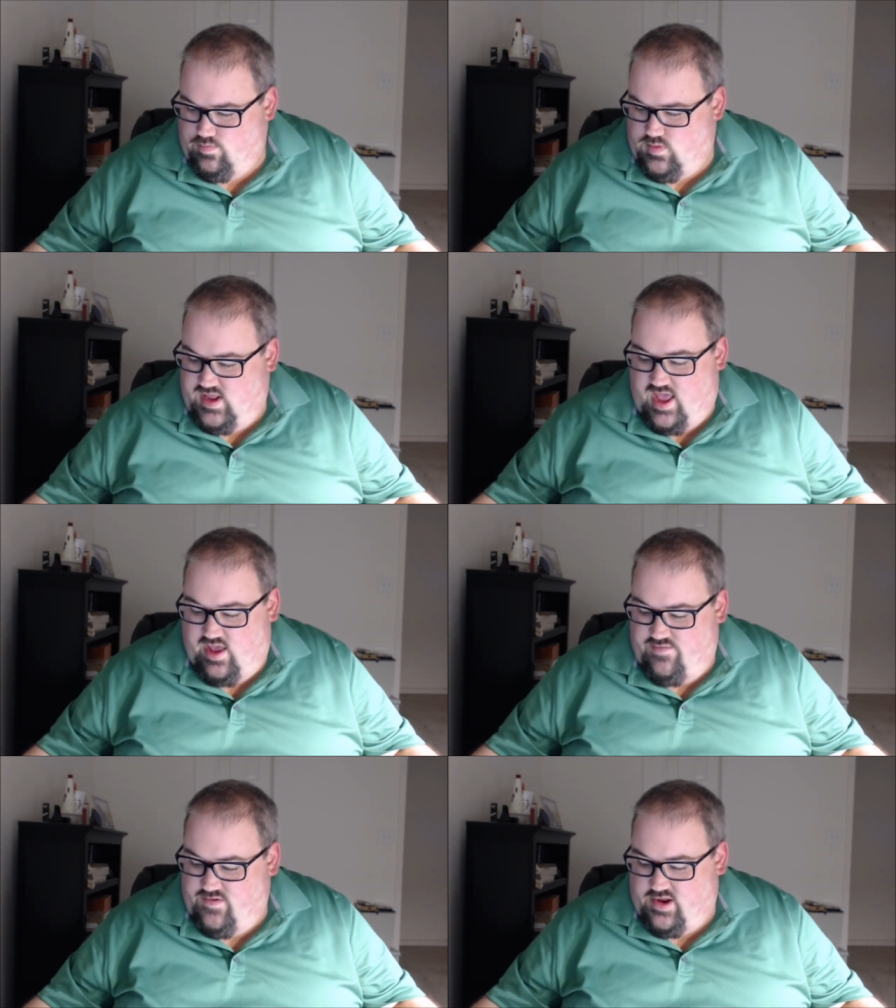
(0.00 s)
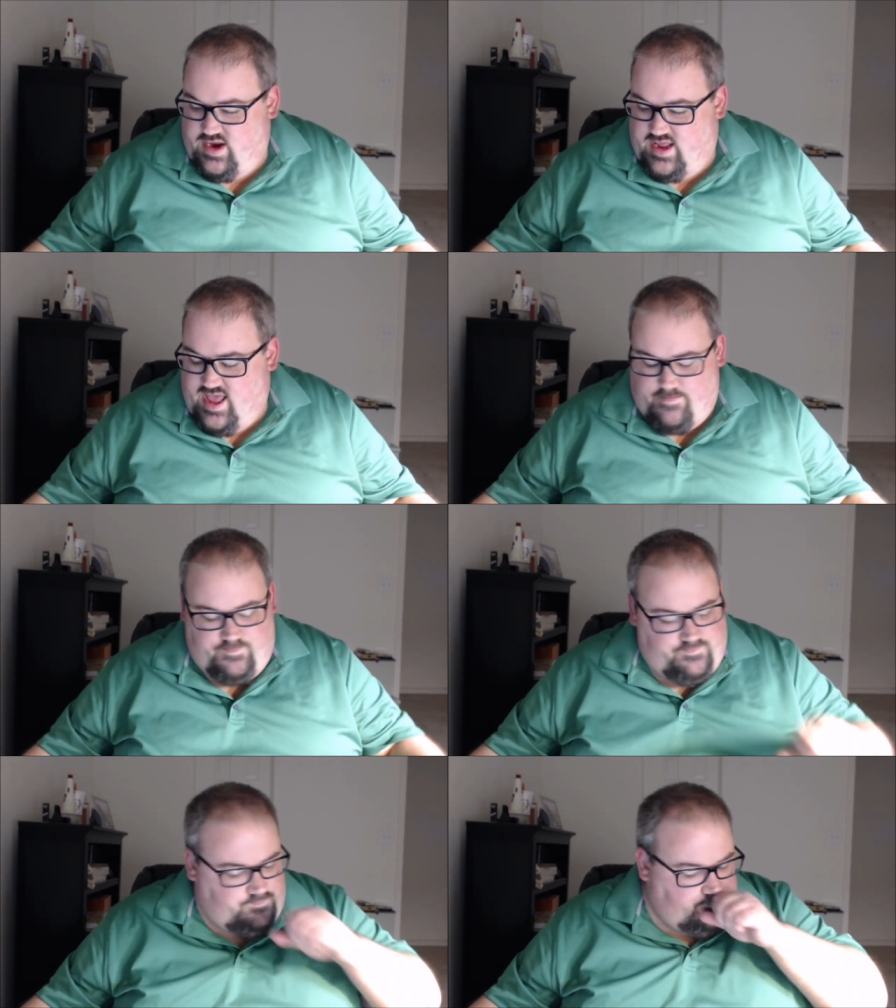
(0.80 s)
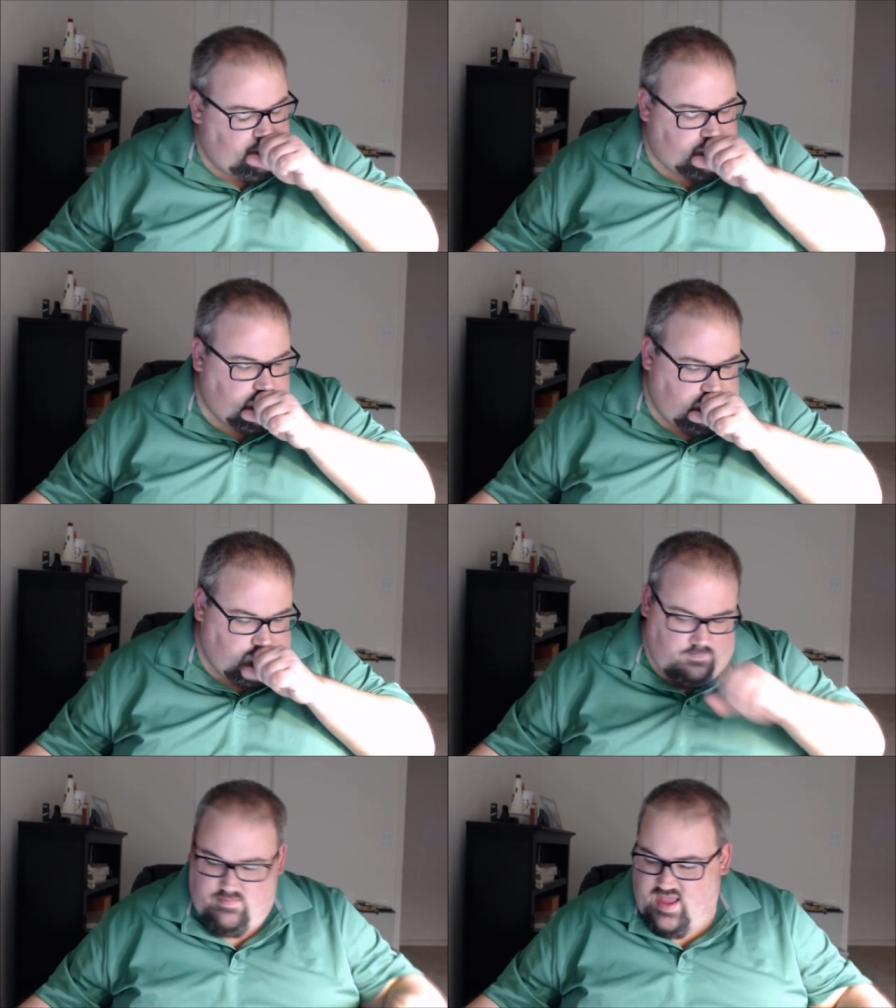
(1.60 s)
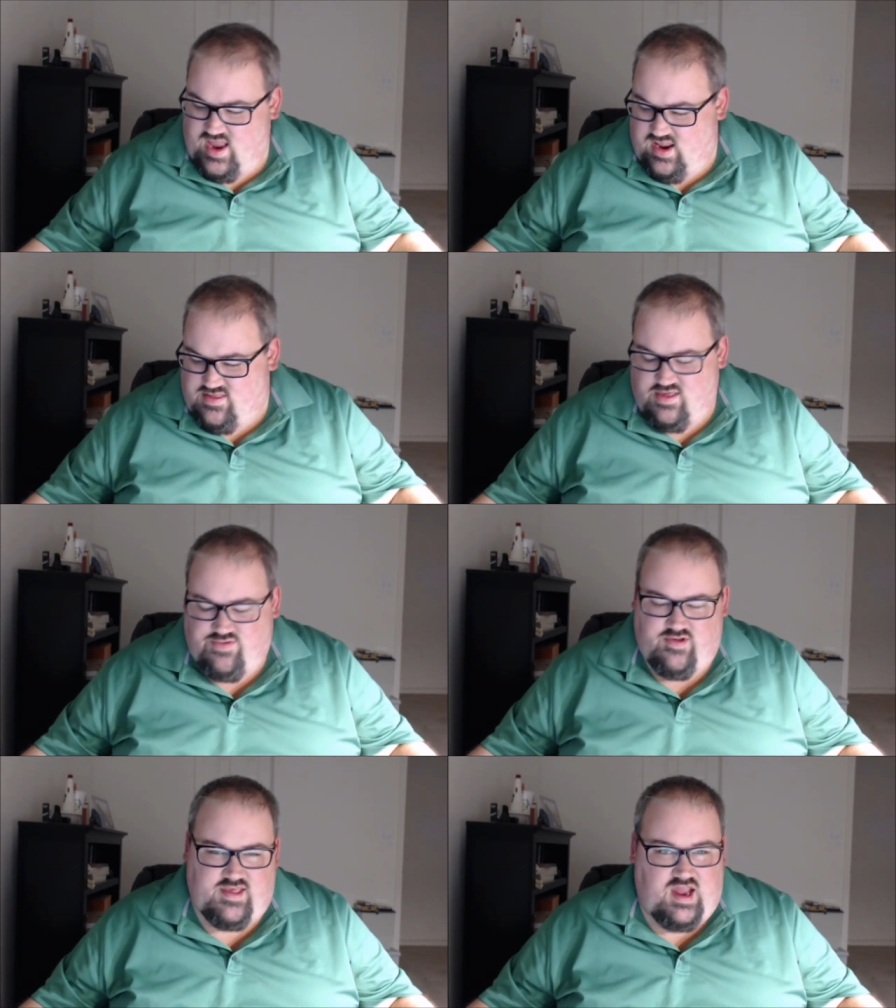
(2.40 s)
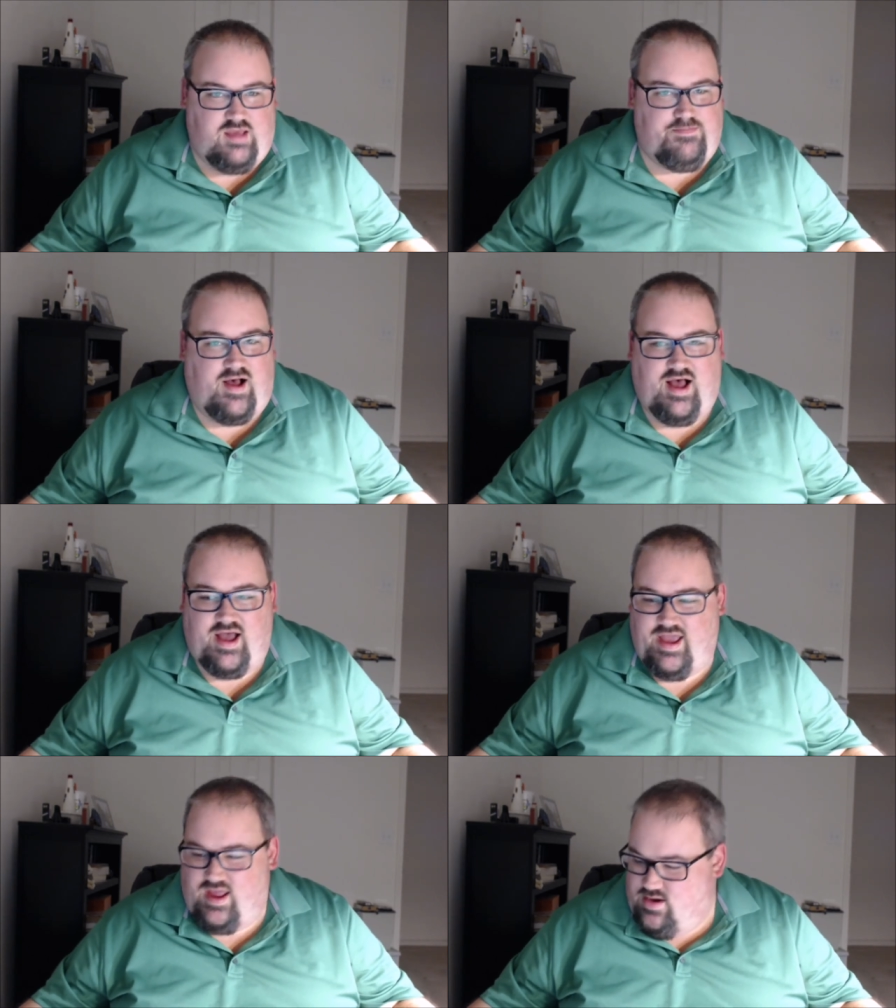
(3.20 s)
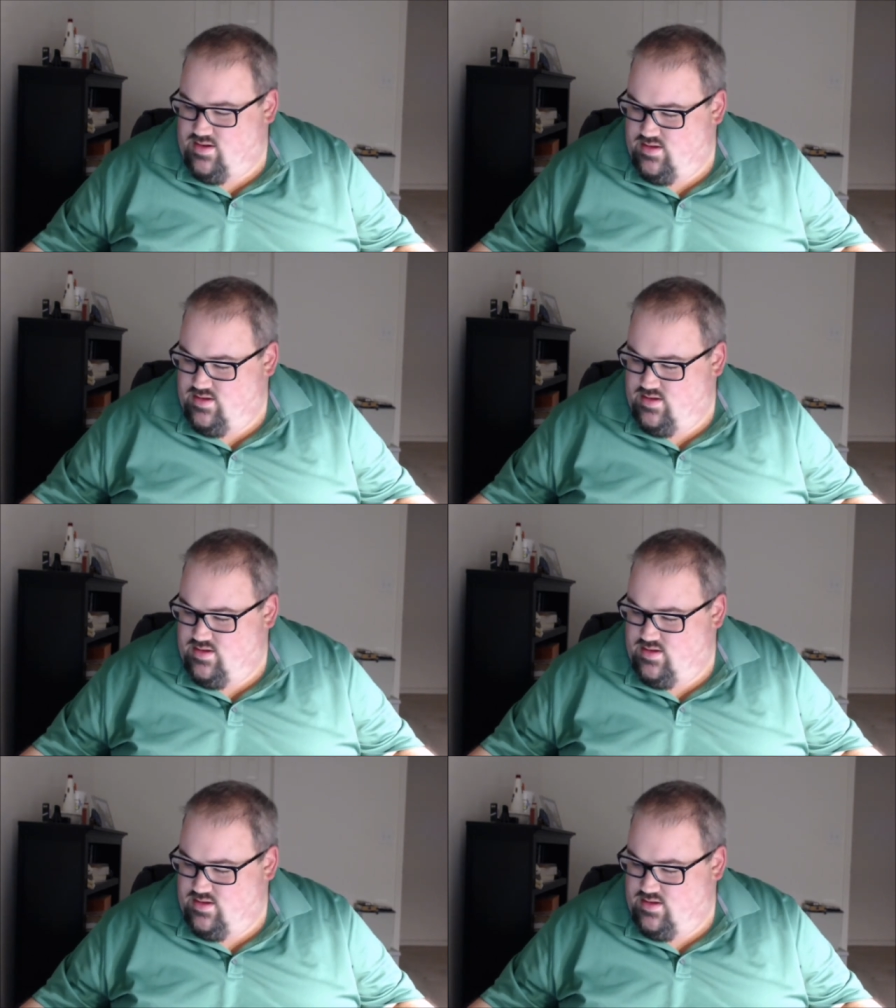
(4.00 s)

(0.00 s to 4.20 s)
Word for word: Yeah, if you're gonna get any citrus, any pine,